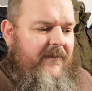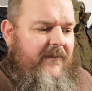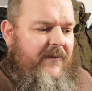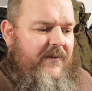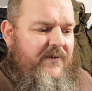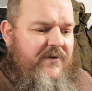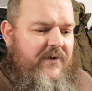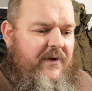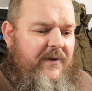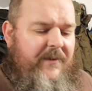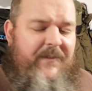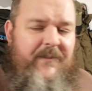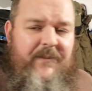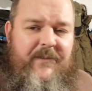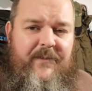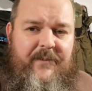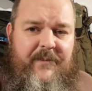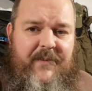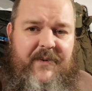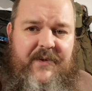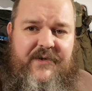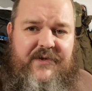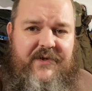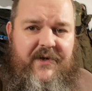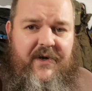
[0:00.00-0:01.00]
for
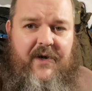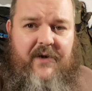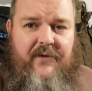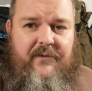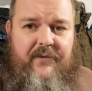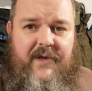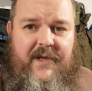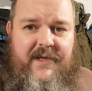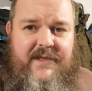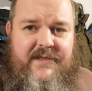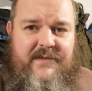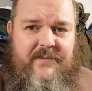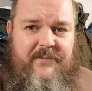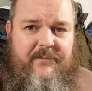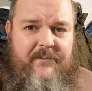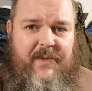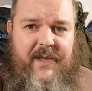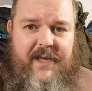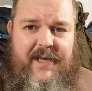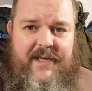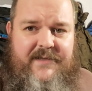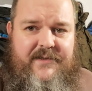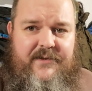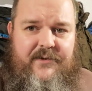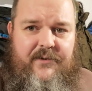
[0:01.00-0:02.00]
some bizarre reason
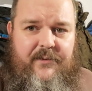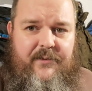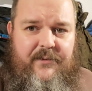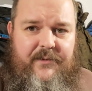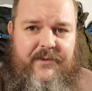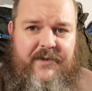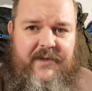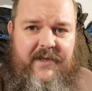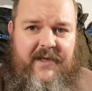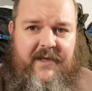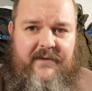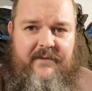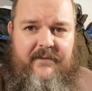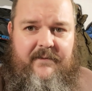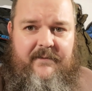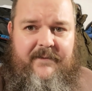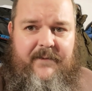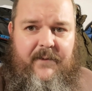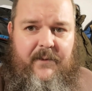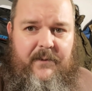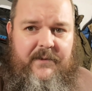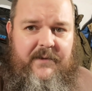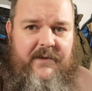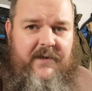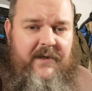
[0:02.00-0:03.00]
best known to getting
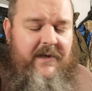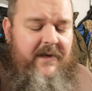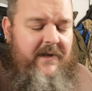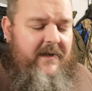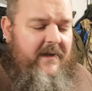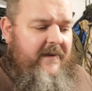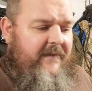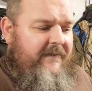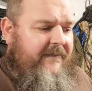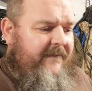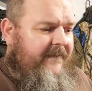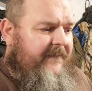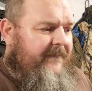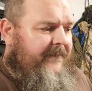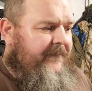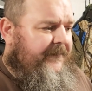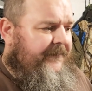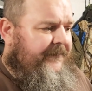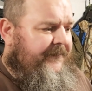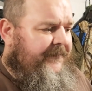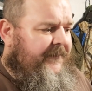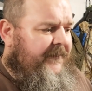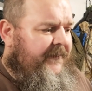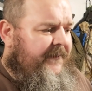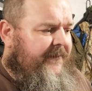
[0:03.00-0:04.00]
folded in half,
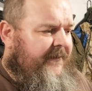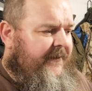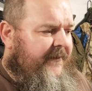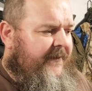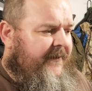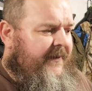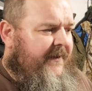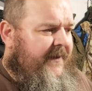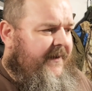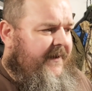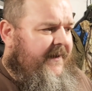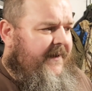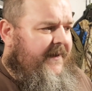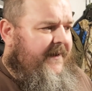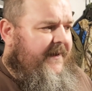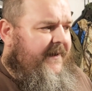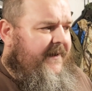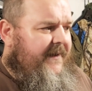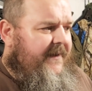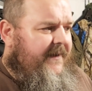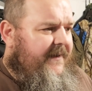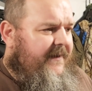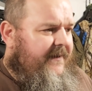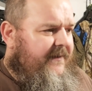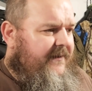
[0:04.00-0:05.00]

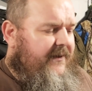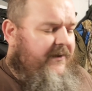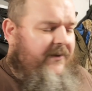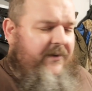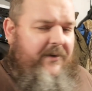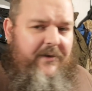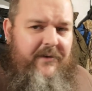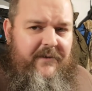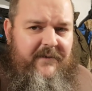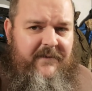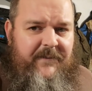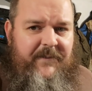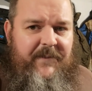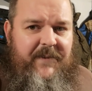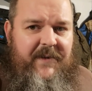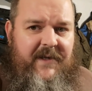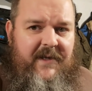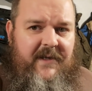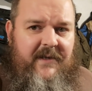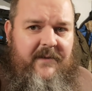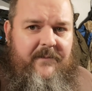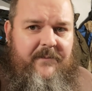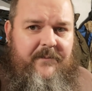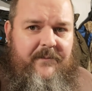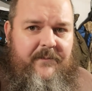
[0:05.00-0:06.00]
the nerve
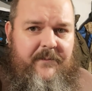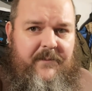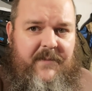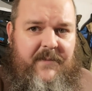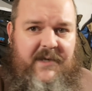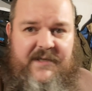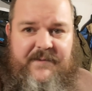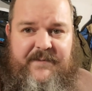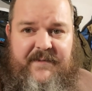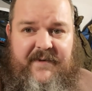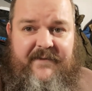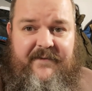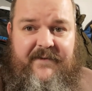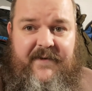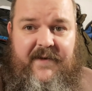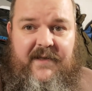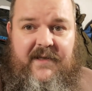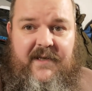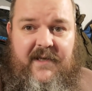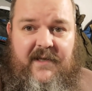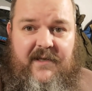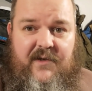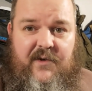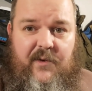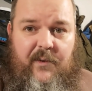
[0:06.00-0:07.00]
pain makes my
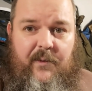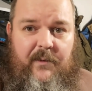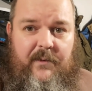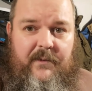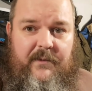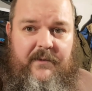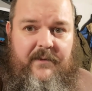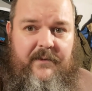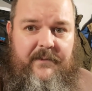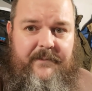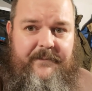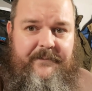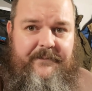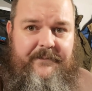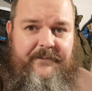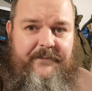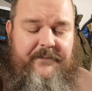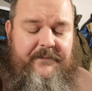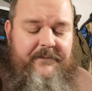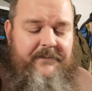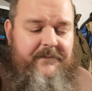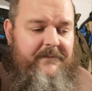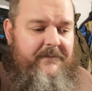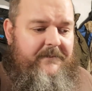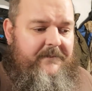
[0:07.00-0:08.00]
feet get cold.
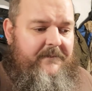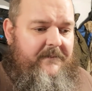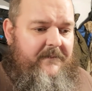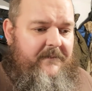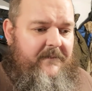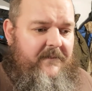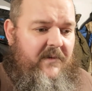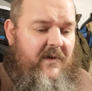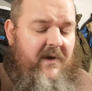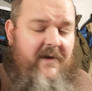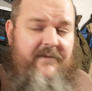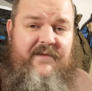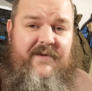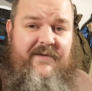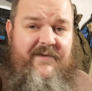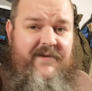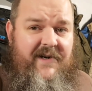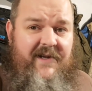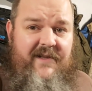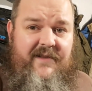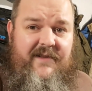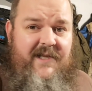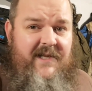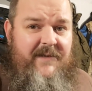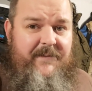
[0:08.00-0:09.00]
Now, I've
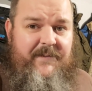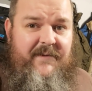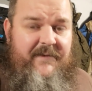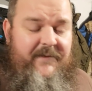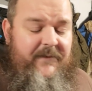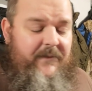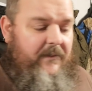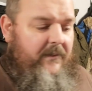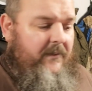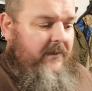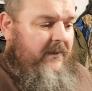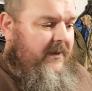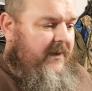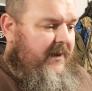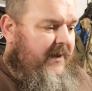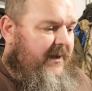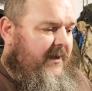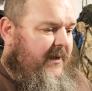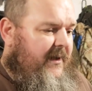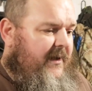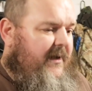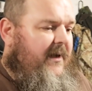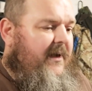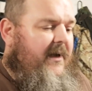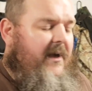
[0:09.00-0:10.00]
never had that before.
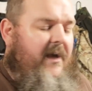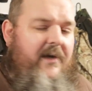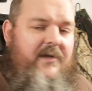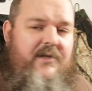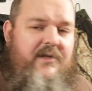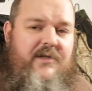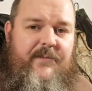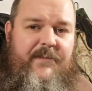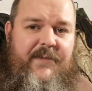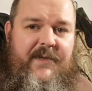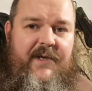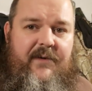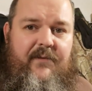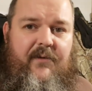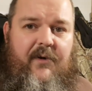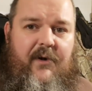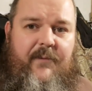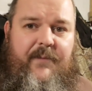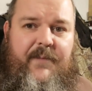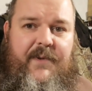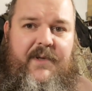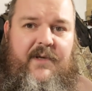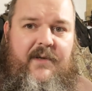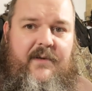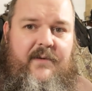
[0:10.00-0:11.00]
I used to play
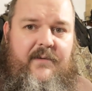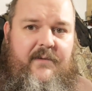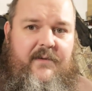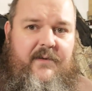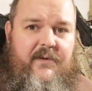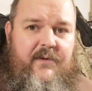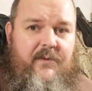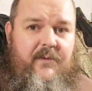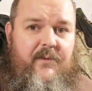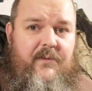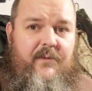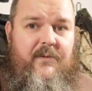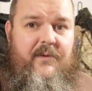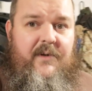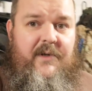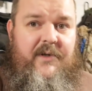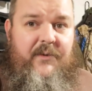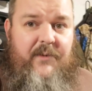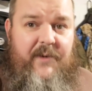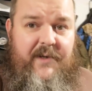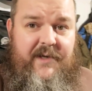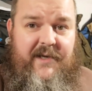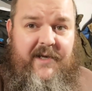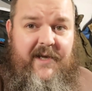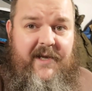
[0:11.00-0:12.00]
rugby, you know,
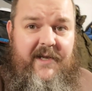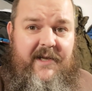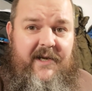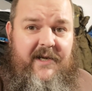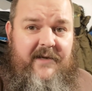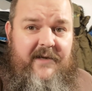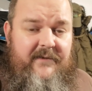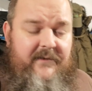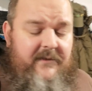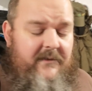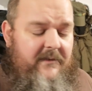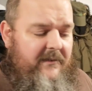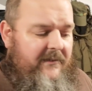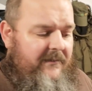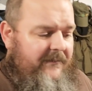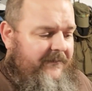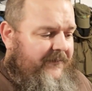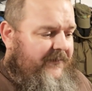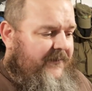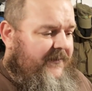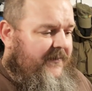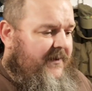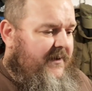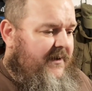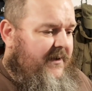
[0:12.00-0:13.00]
at quite a high level.